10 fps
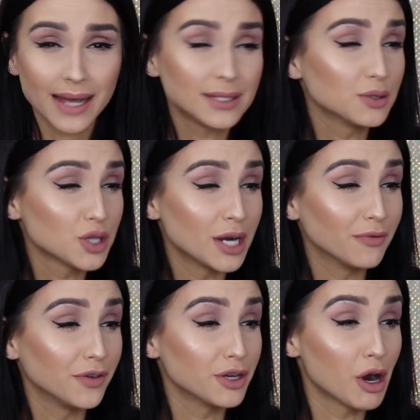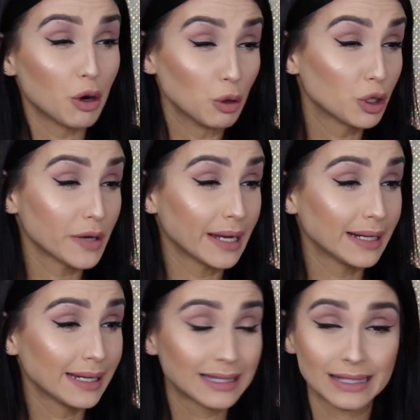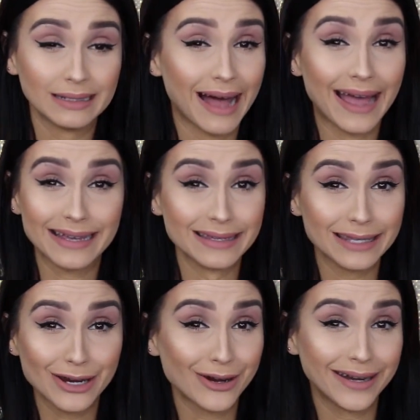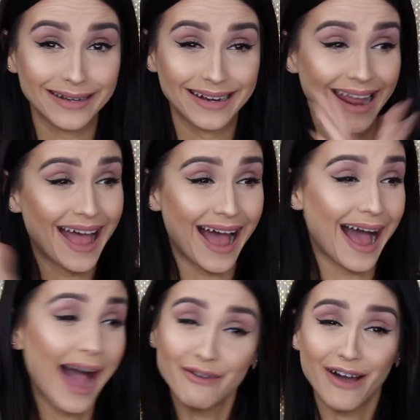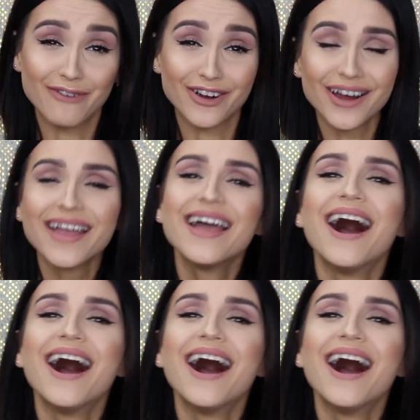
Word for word: I'm still trying to figure out who created it, so I can see her and high five her.